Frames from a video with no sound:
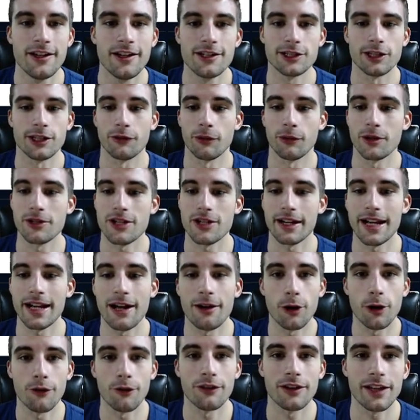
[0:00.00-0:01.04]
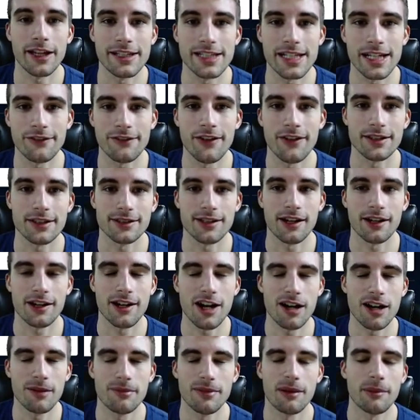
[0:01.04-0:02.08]
So if you want to check it out,
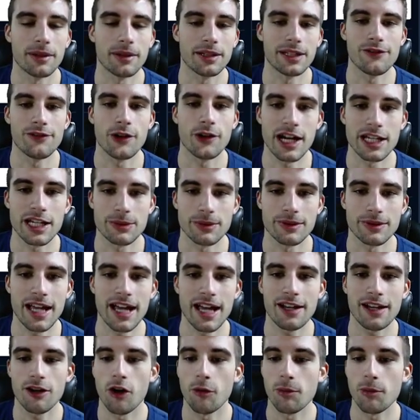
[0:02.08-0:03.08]
overlaydfs.com. I'm going to leave you guys with that.